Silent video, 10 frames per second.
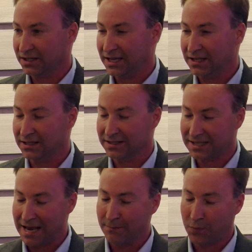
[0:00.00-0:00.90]
Again, the
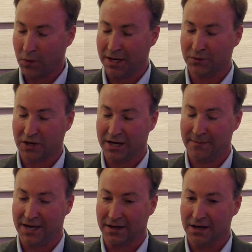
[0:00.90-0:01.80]
same point I'm trying to
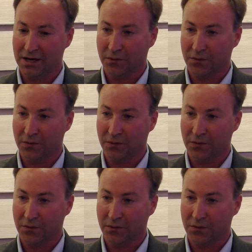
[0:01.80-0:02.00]
make.